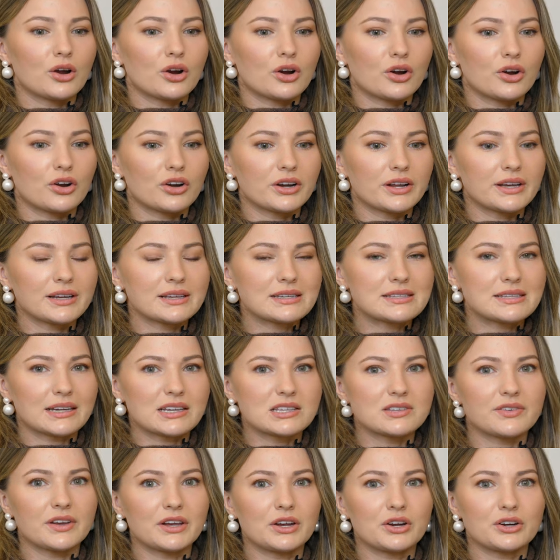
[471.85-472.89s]
earning
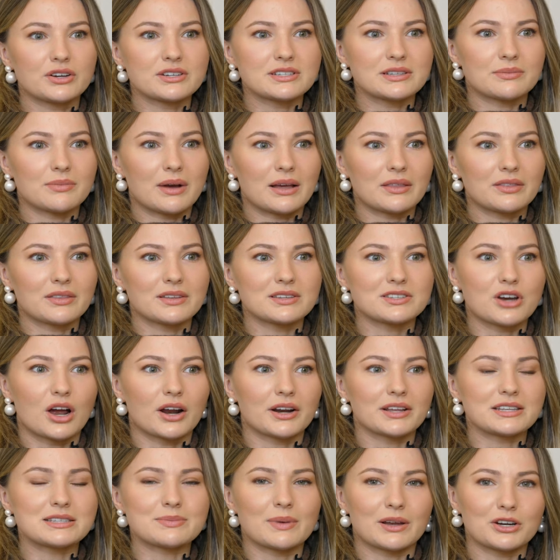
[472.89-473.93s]
6 figures a month is
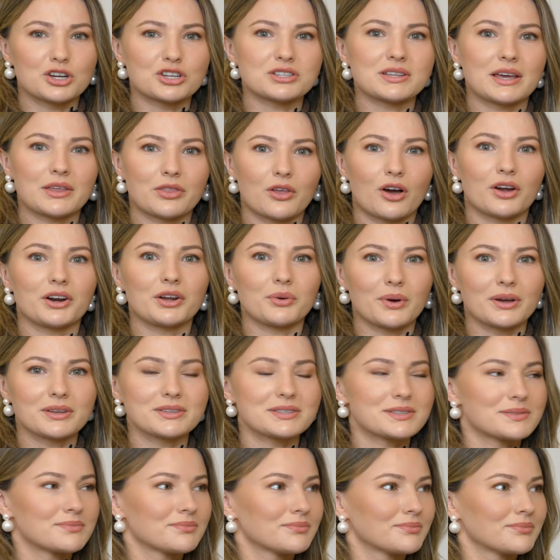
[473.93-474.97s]
not as much as I thought it
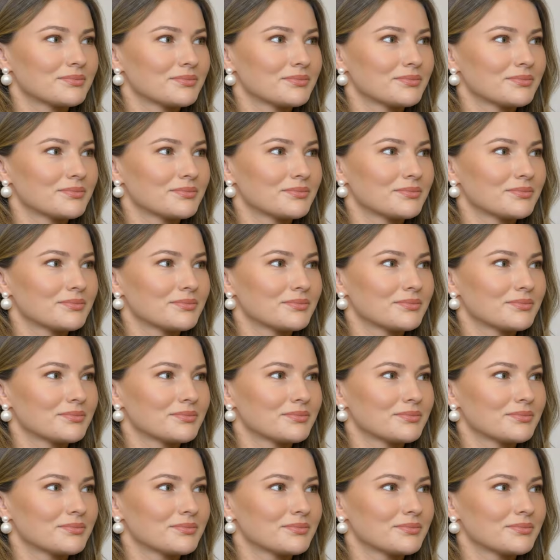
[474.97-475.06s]
was.